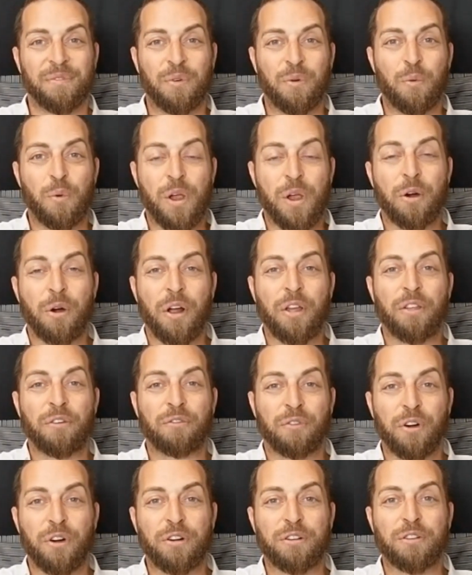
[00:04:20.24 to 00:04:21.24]
we are on the
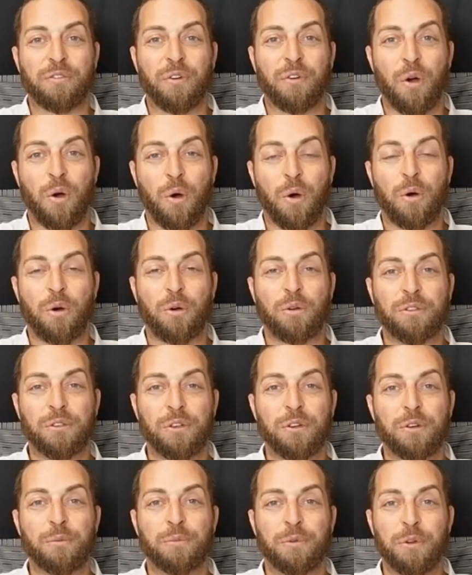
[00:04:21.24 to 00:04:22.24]
verge of a whole
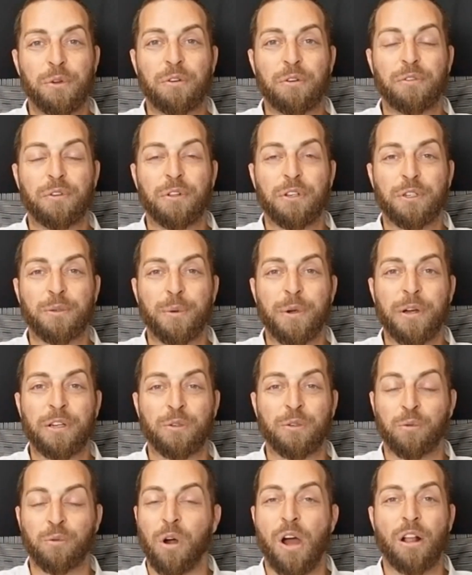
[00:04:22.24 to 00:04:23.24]
new beautiful
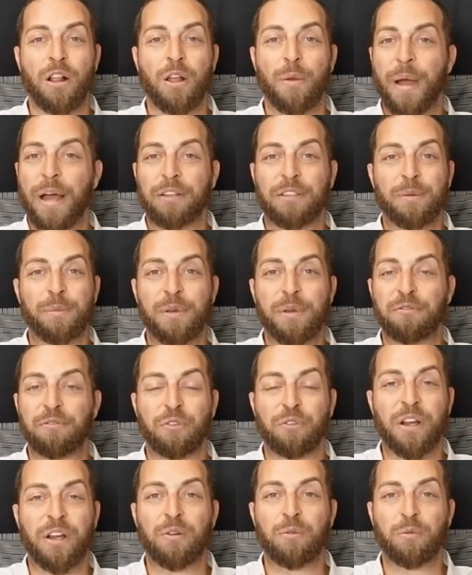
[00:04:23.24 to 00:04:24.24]
experience. We're all about to be
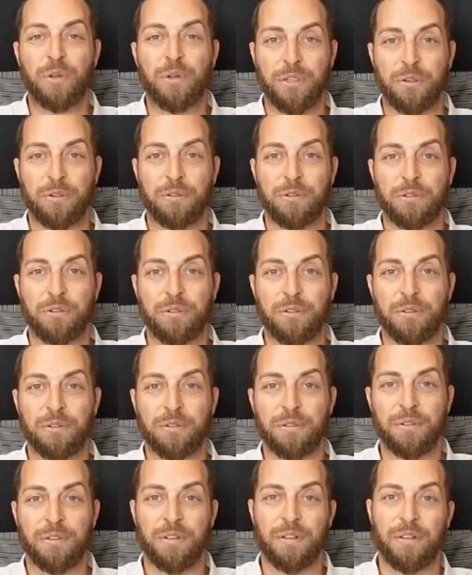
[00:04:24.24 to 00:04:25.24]
freaking wizards.
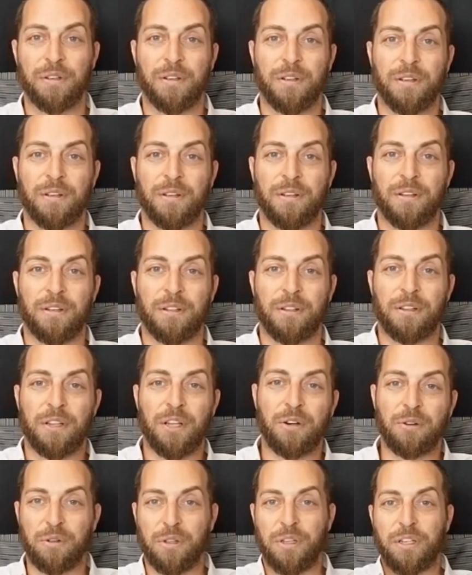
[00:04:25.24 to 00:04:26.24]

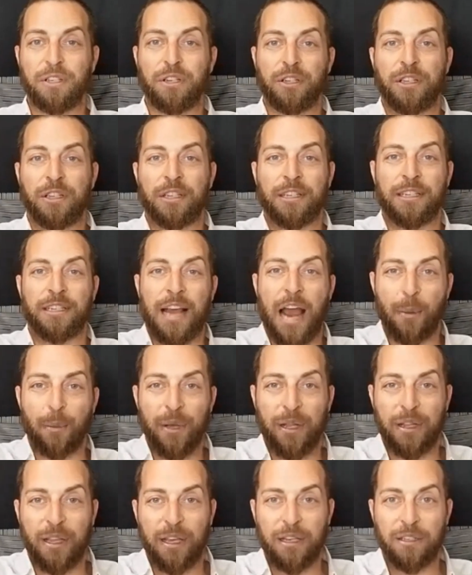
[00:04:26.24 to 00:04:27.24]
Literally just
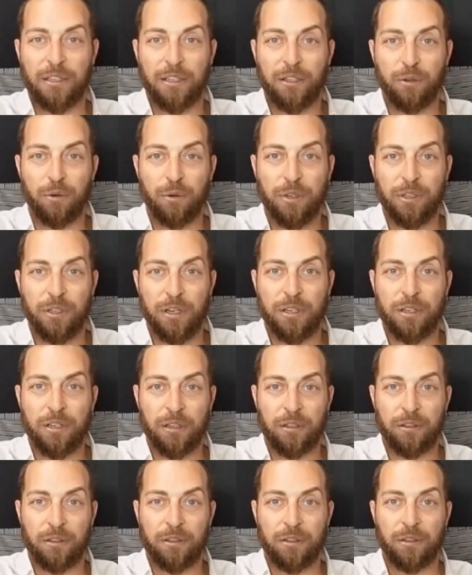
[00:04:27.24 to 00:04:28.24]
zapping things into
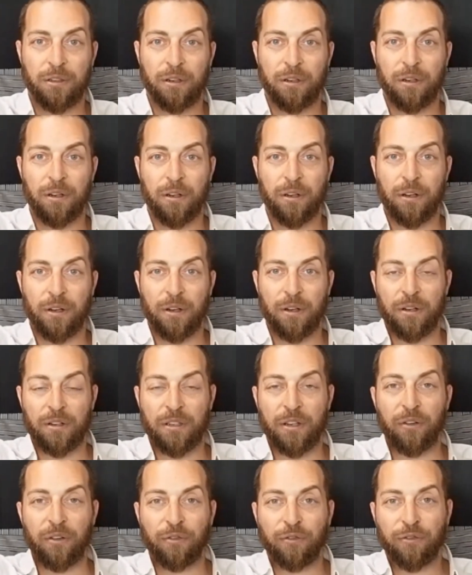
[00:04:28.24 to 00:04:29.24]
existence.
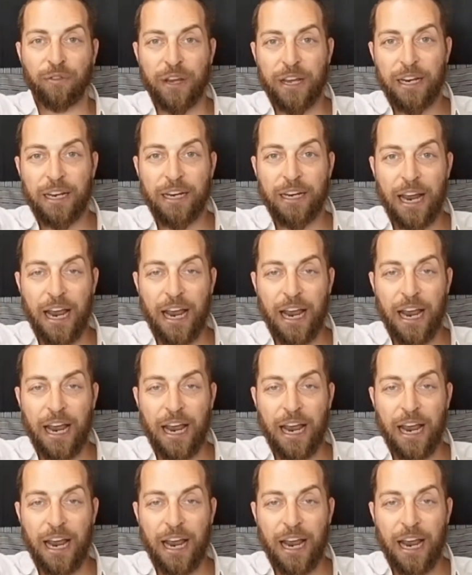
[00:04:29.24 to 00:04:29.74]
Defeating